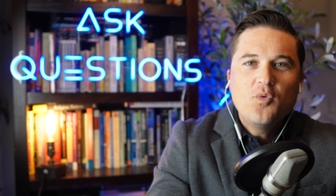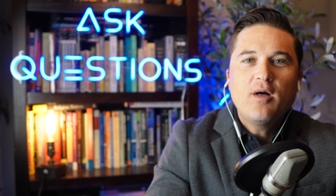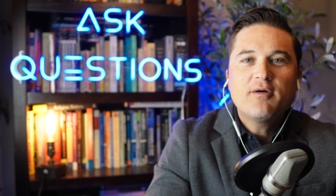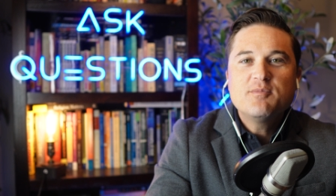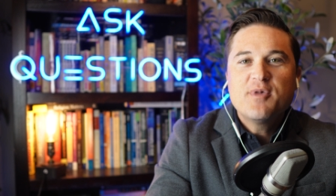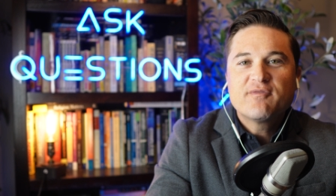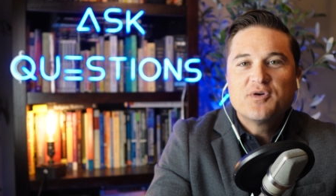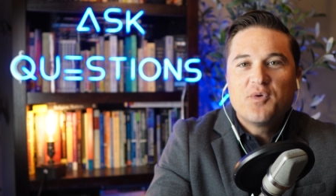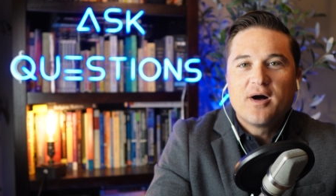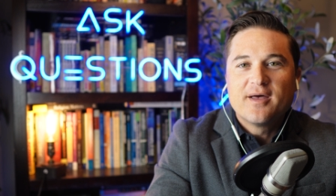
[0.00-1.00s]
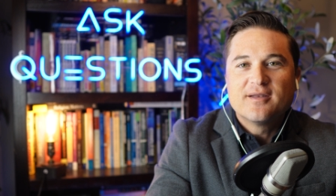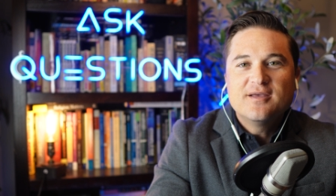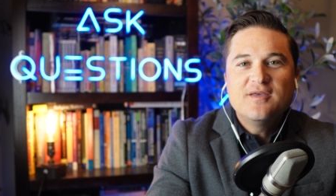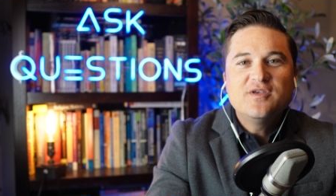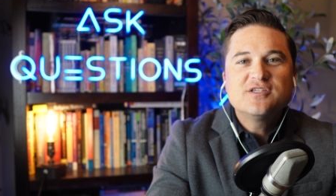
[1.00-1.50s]
Welcome everyone.
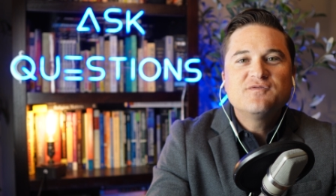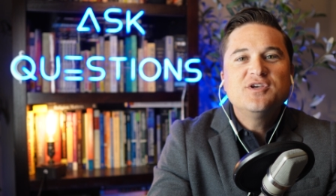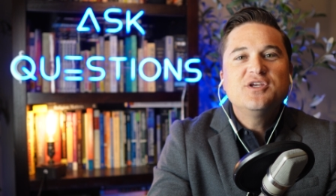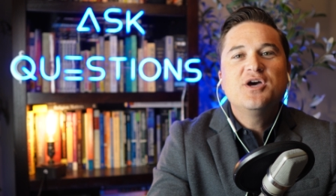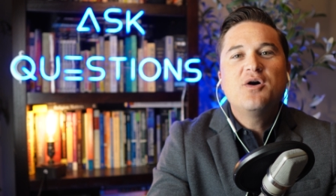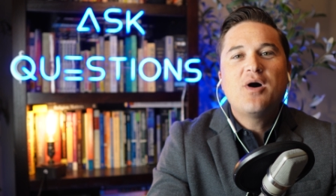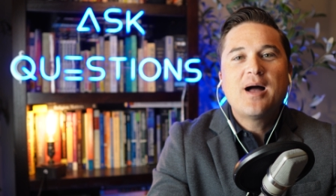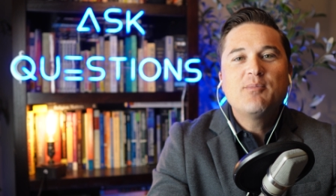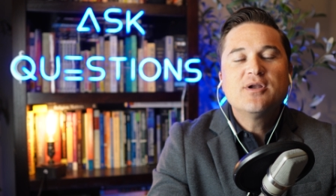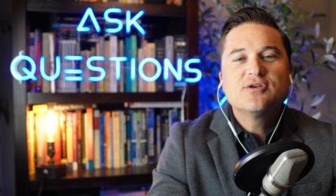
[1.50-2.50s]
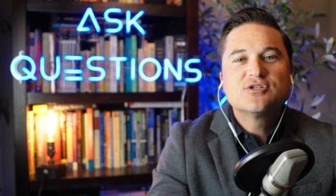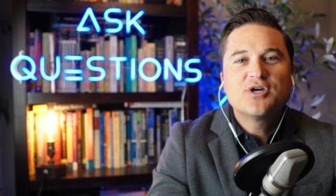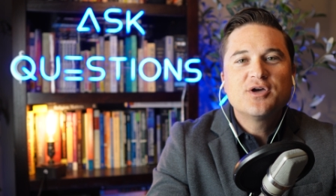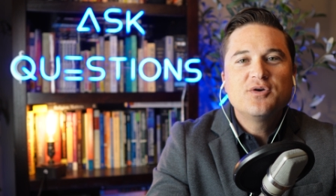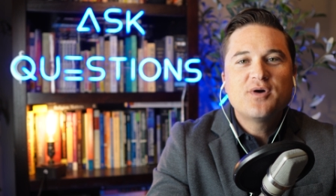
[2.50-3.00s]
In this video, I'm going to
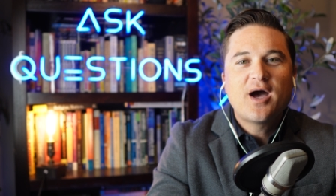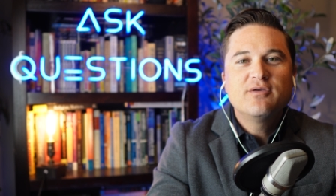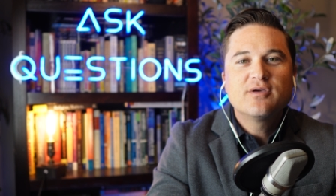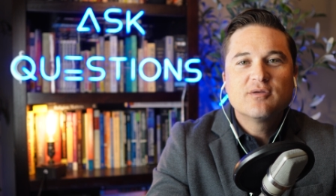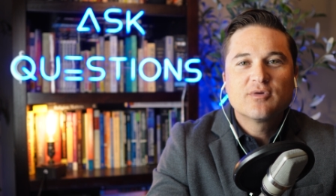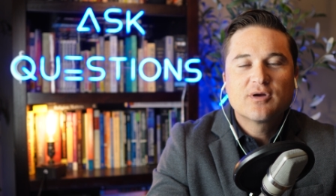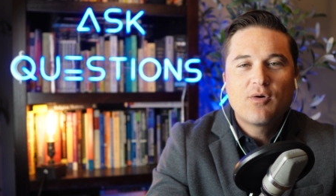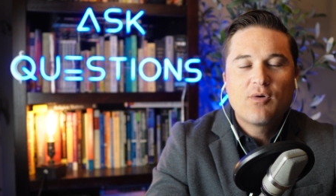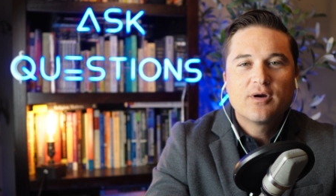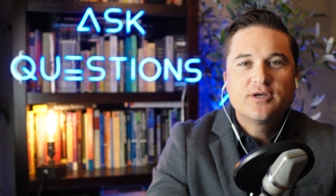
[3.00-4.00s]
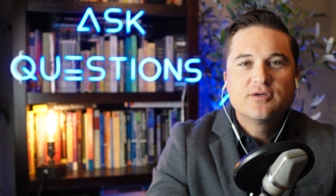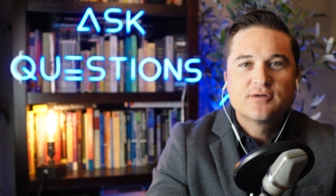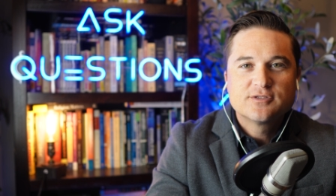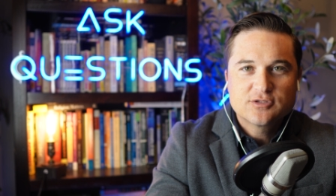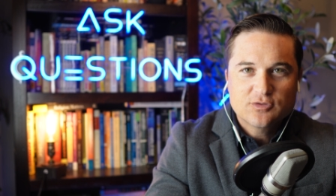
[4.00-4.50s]
show you how you can record
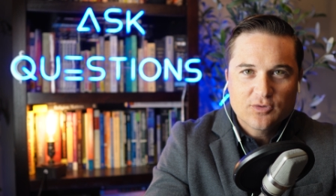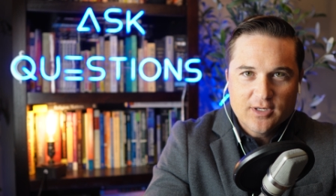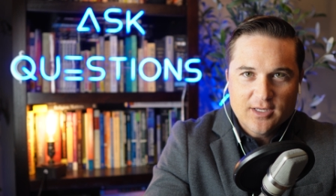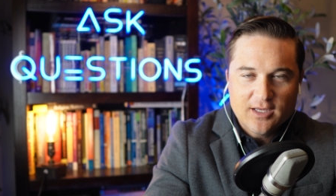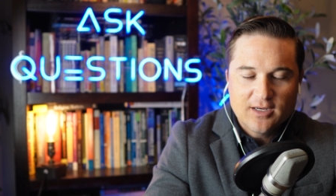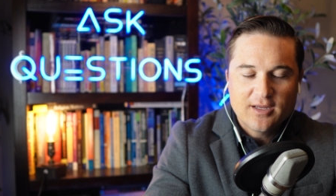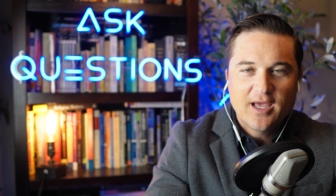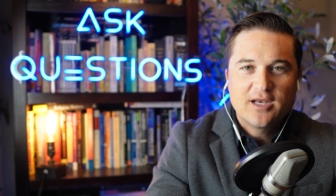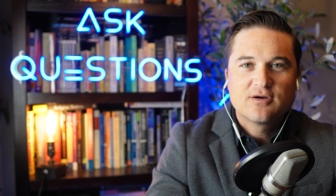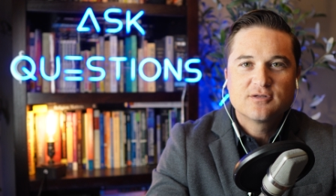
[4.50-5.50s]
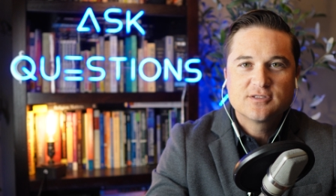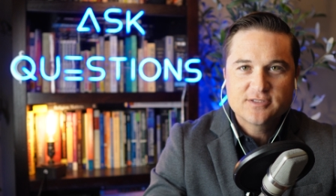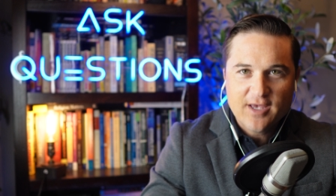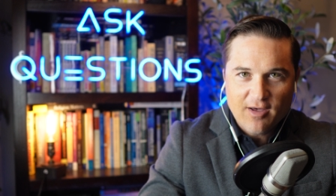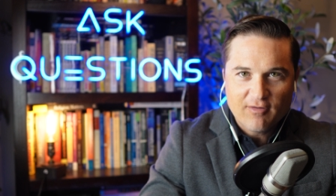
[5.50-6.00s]
your screen and
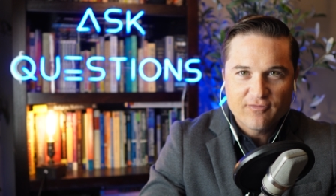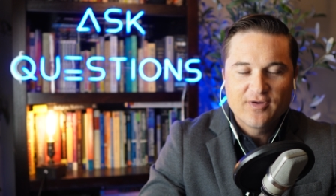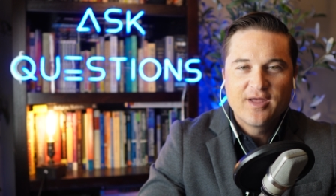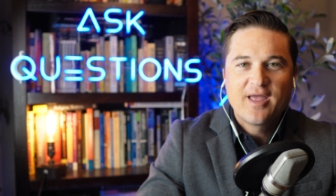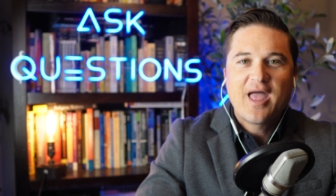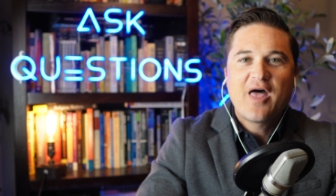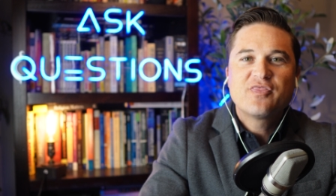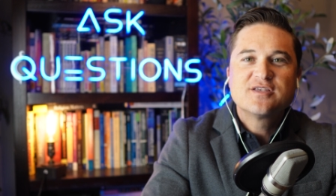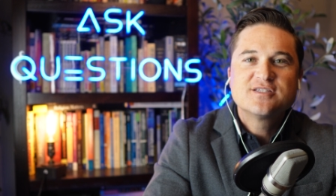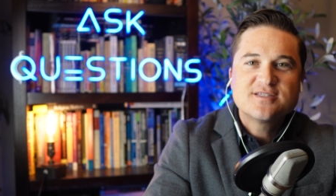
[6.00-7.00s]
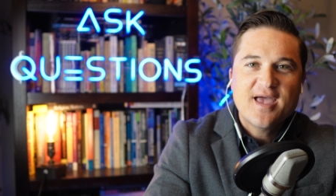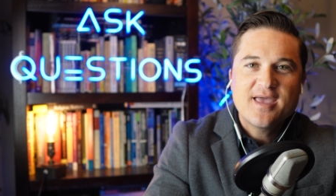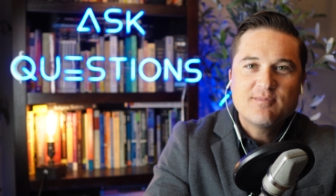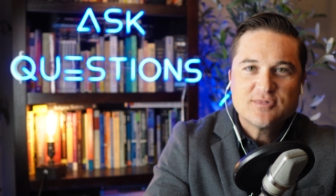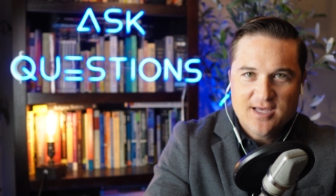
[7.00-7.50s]
yourself at the
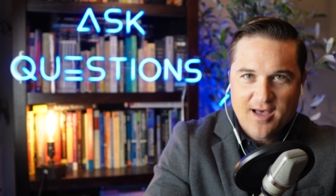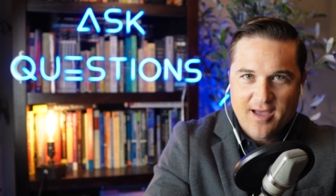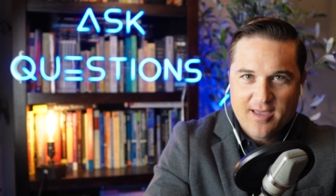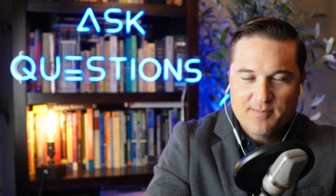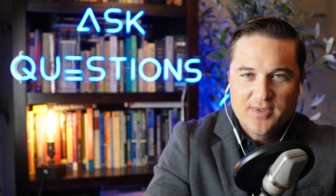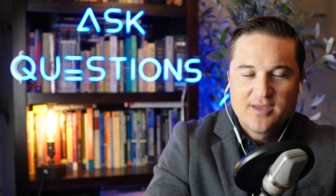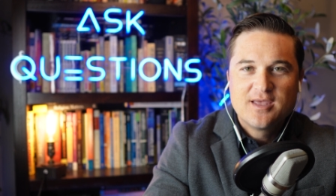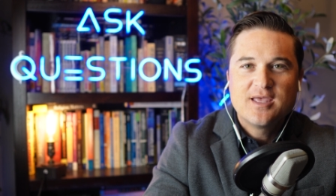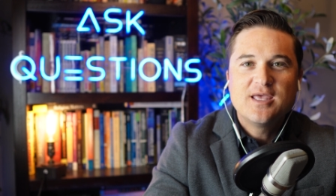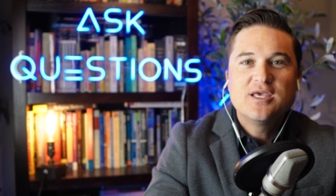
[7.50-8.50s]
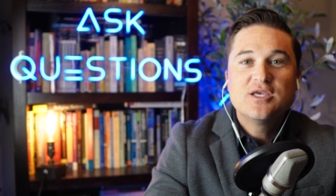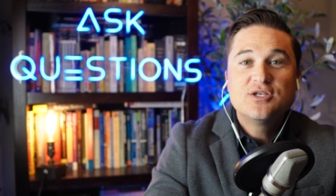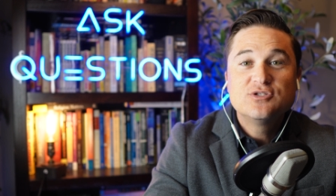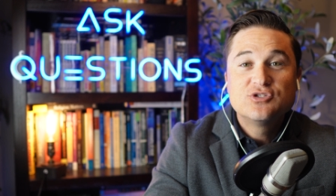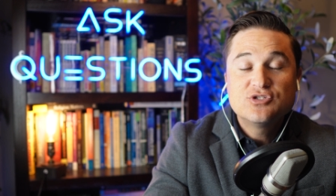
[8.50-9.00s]
same time
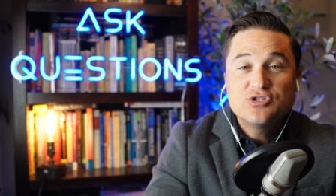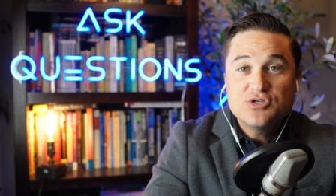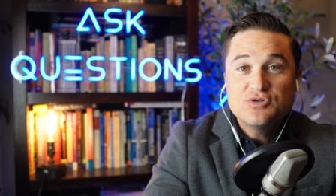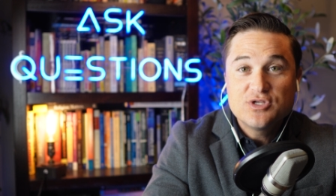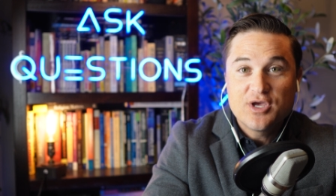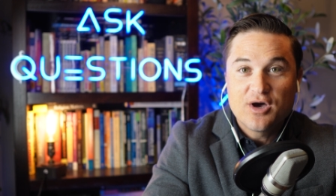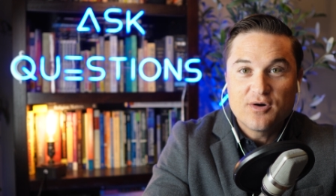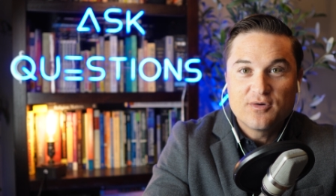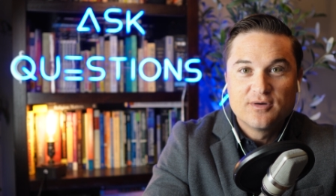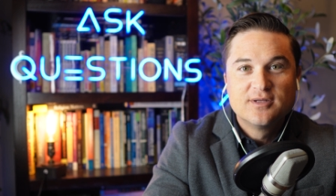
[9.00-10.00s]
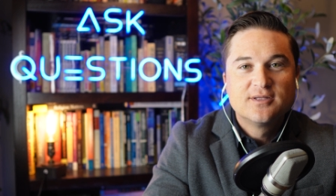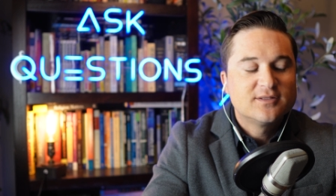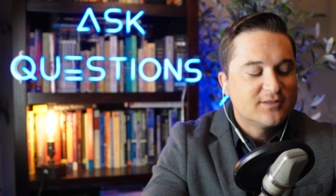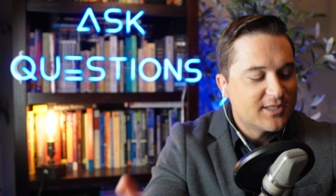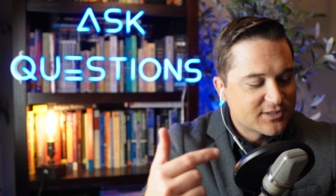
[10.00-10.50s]
in Studio.
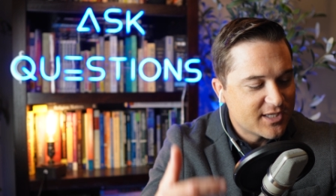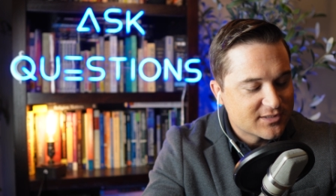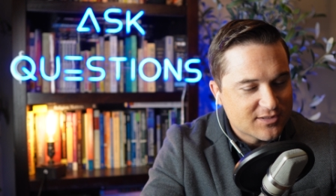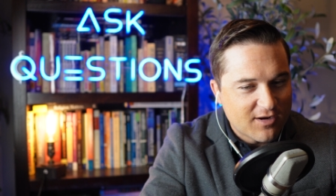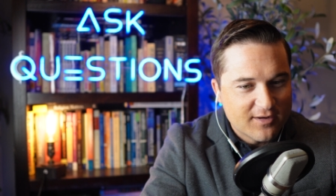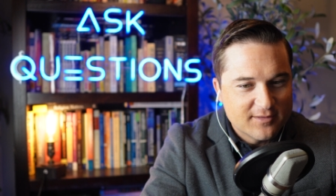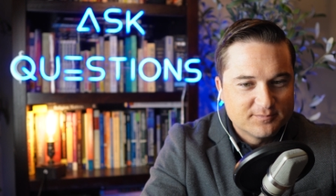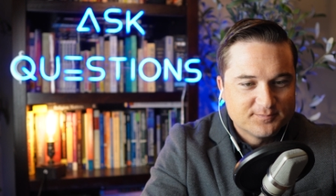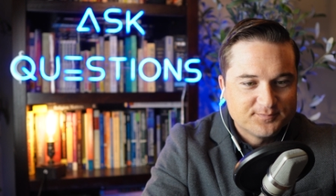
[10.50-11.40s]
Let's get started.